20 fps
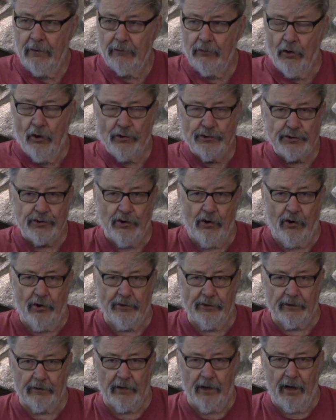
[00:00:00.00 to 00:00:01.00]
no snow
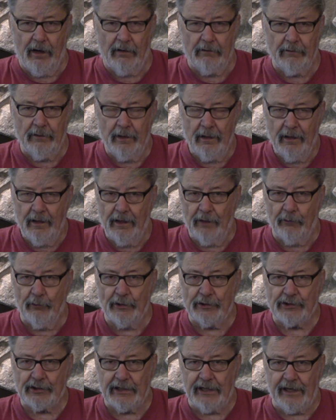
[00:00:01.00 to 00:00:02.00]
on the ground, in
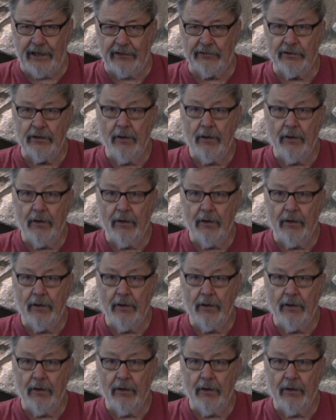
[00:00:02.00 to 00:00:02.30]
which case